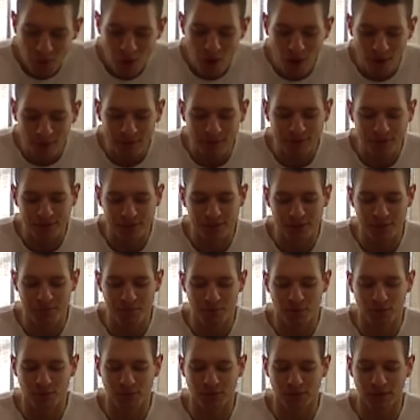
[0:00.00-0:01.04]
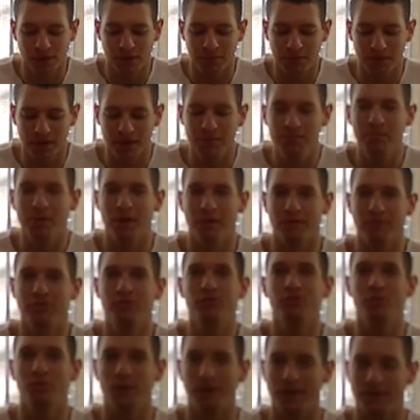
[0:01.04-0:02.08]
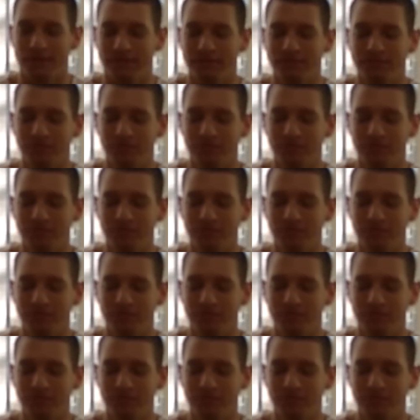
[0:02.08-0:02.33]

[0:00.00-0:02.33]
Obviously a little more lemony, but sweet.